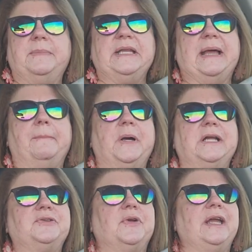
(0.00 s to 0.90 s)
I mean, not
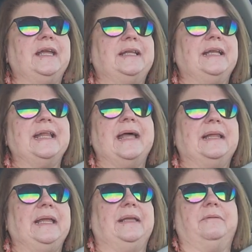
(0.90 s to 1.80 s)
much, right? Like,
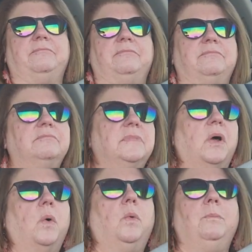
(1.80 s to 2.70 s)
not like
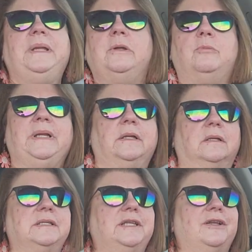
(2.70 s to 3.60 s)
whole meal
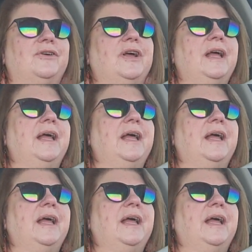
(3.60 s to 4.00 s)
meals, you know?